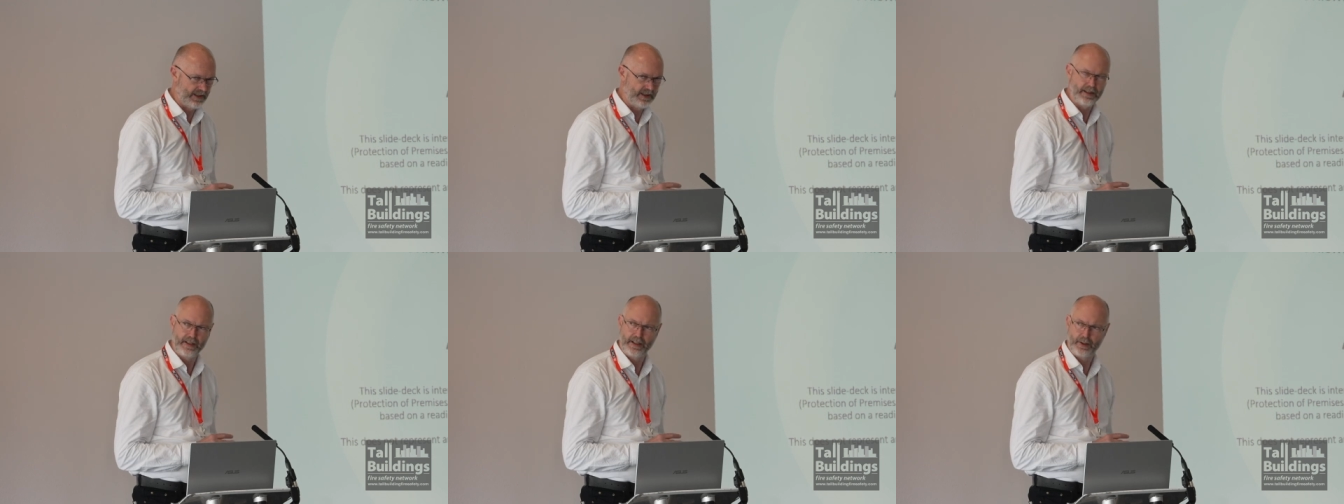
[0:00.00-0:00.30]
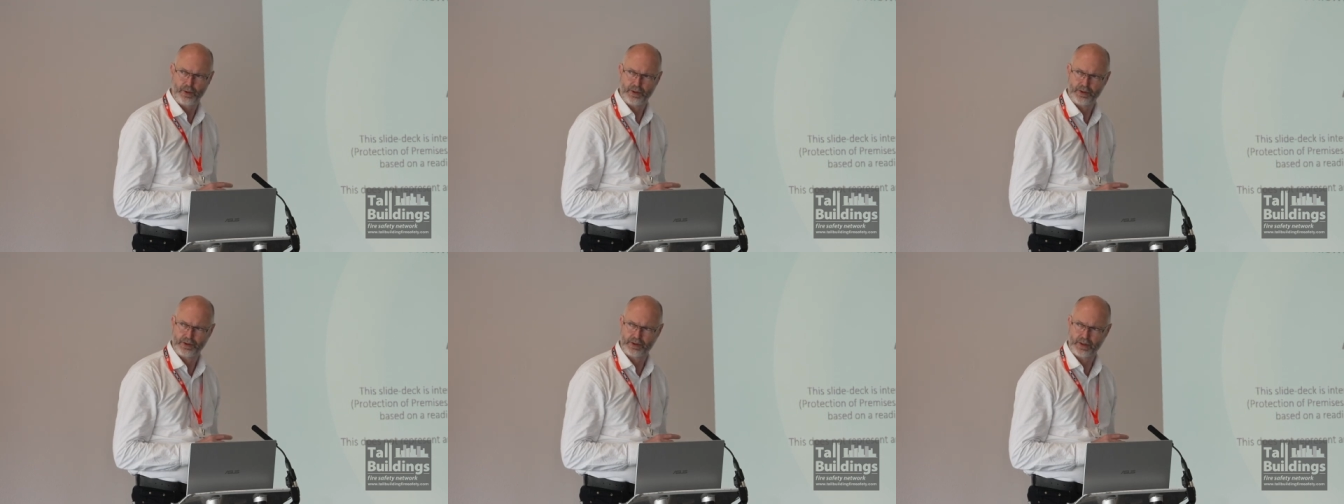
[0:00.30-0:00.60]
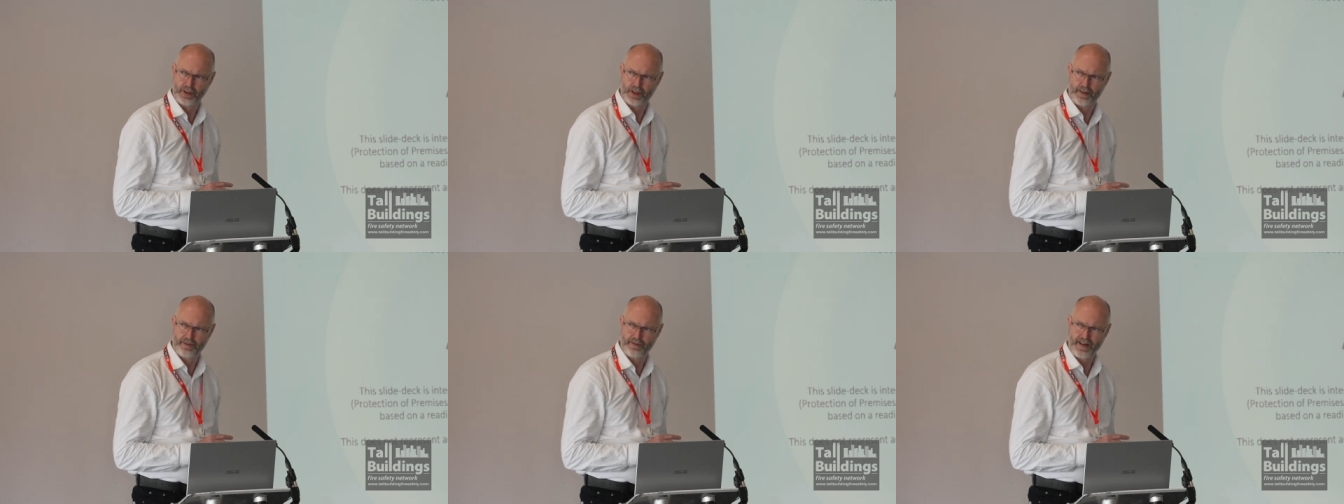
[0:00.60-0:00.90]
it was
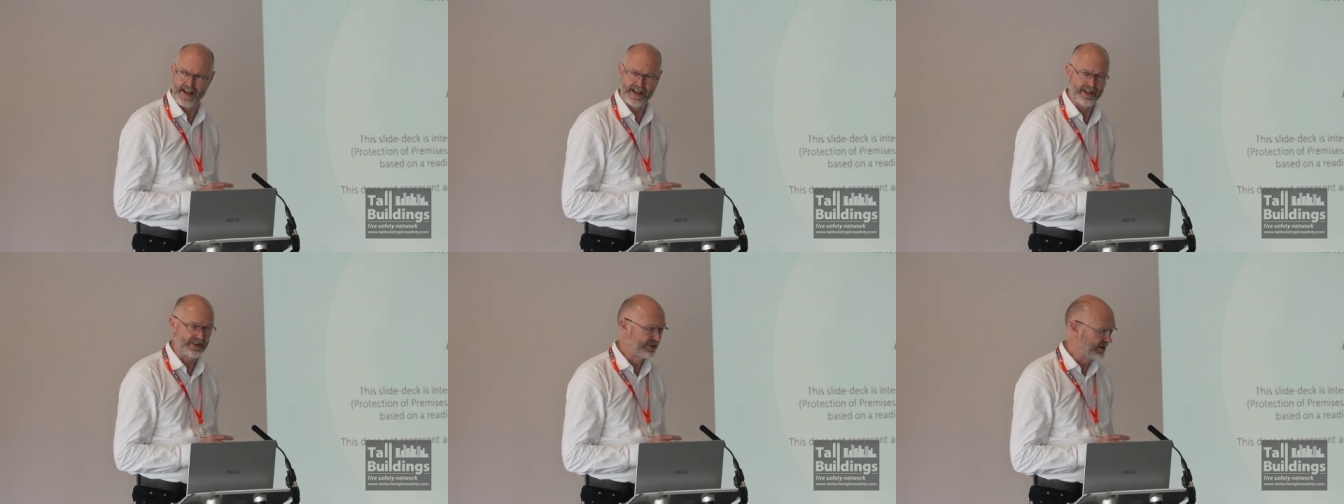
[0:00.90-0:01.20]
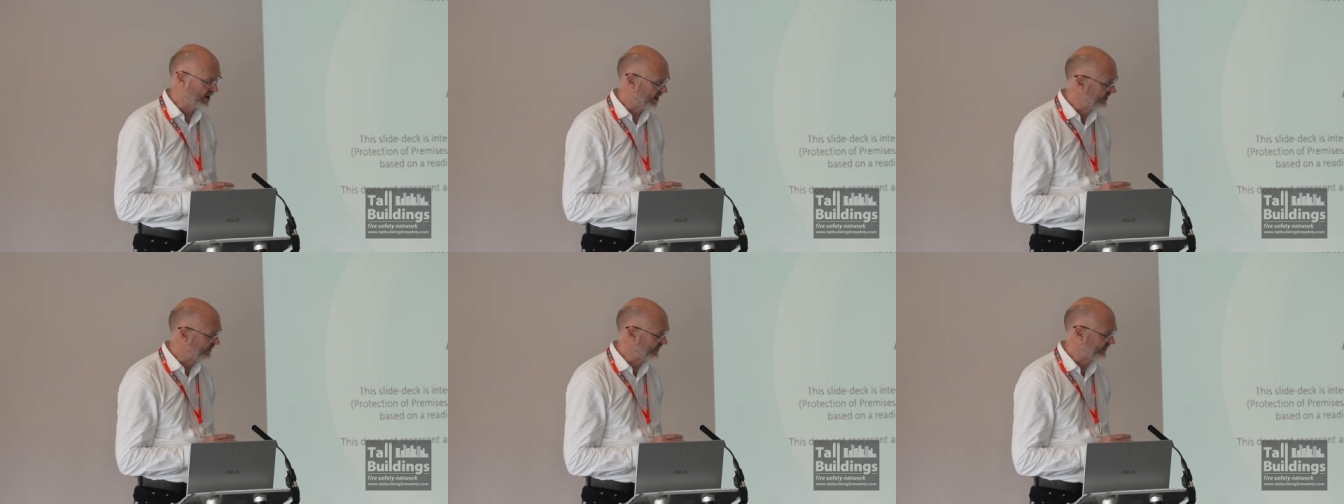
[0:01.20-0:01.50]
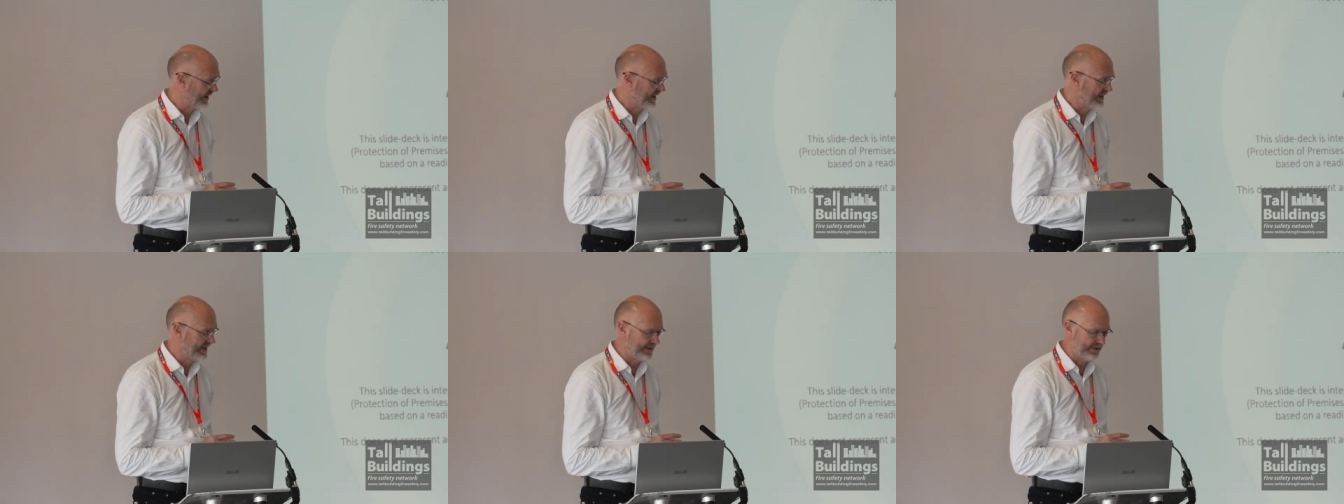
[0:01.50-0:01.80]
uh, Valentine's
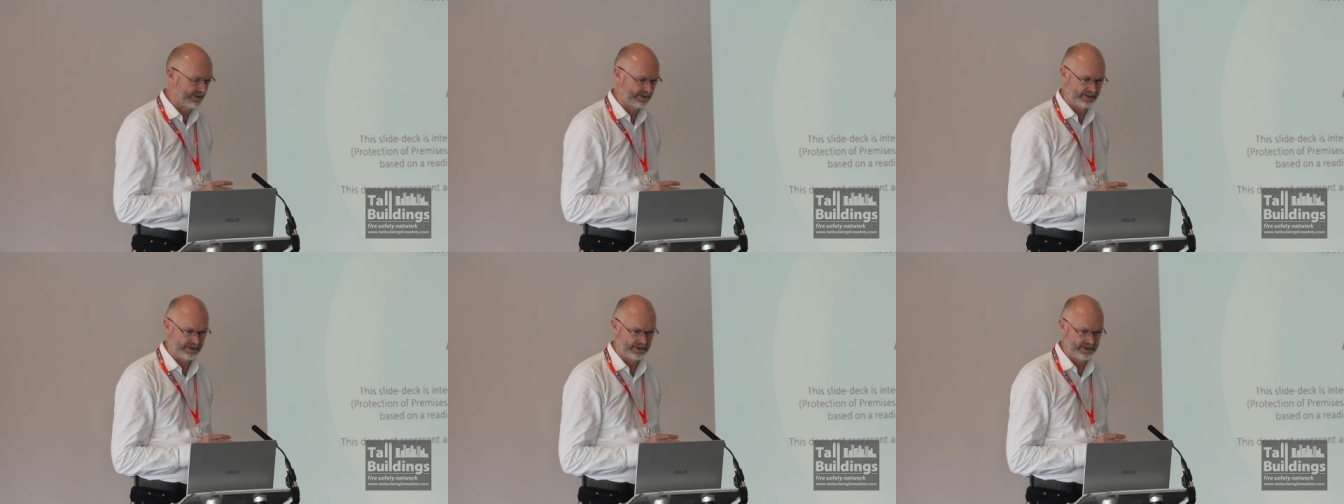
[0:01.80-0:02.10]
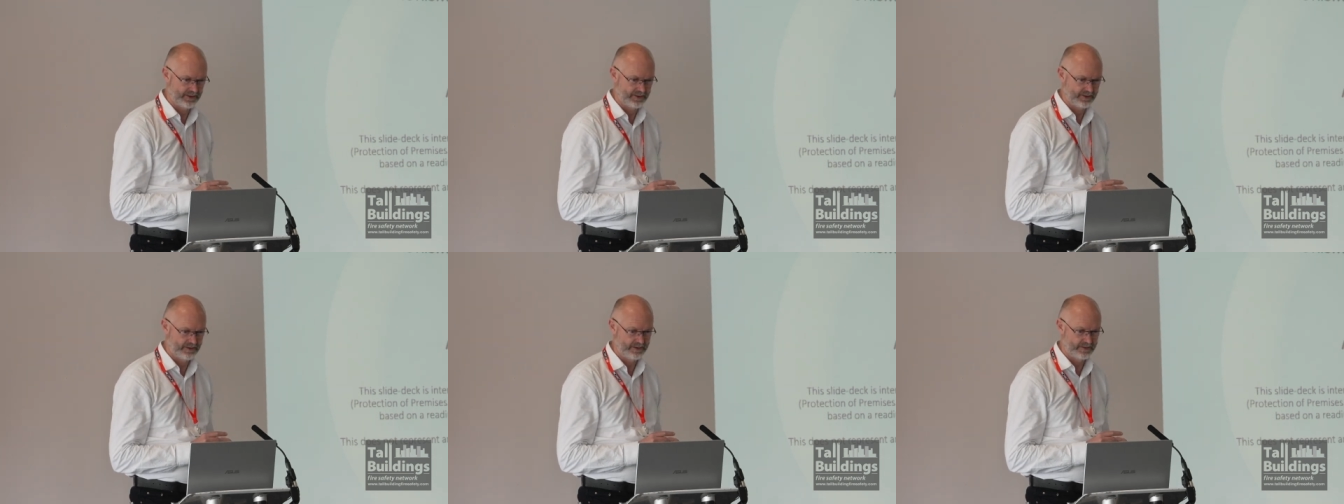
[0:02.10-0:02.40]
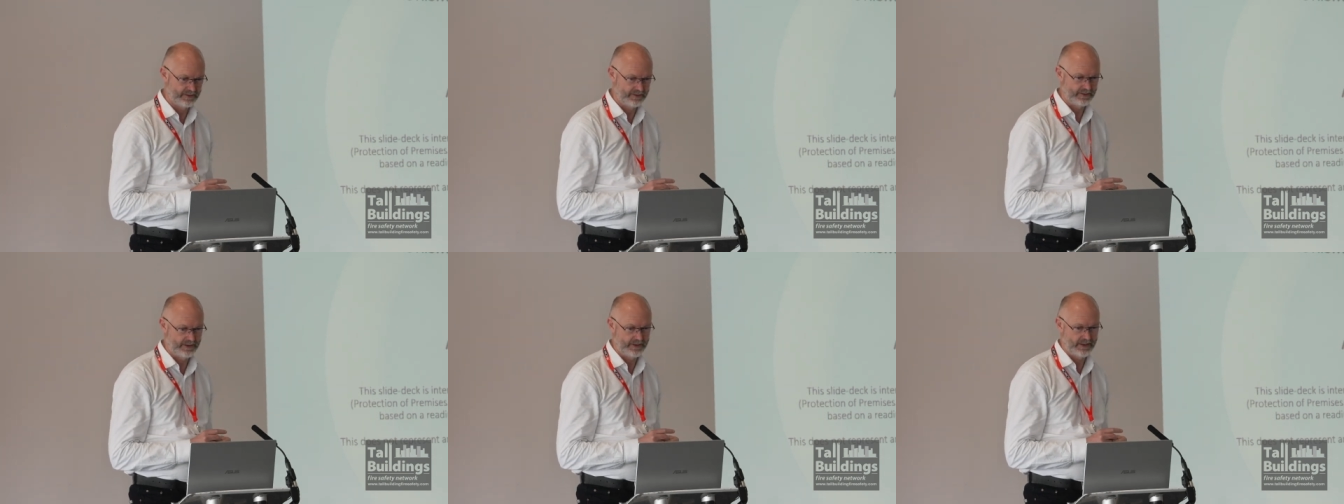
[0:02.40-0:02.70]
Day
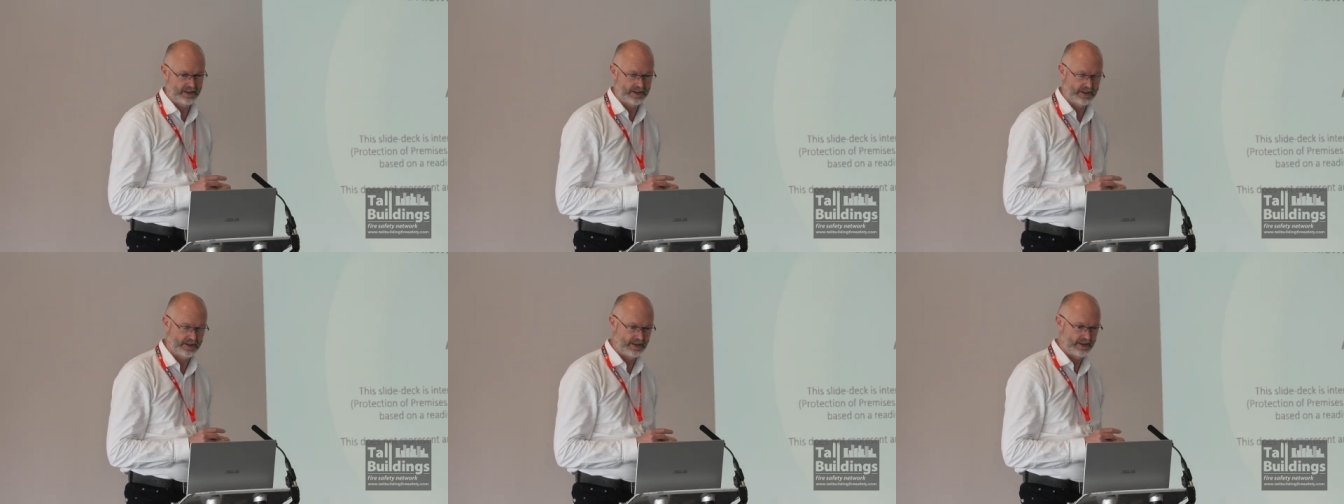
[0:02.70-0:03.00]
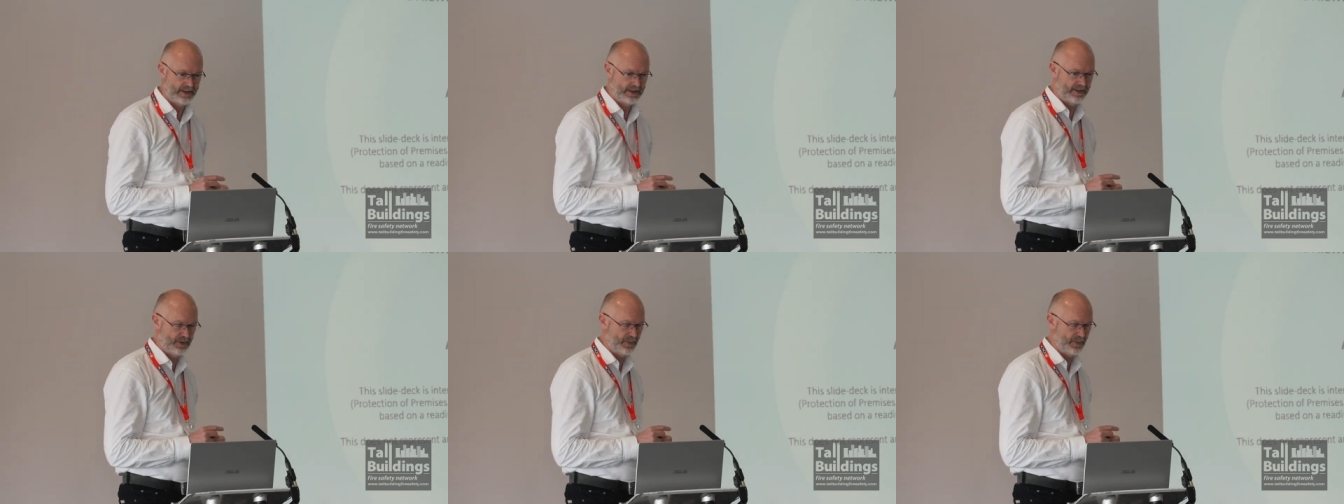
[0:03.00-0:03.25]
on uh, in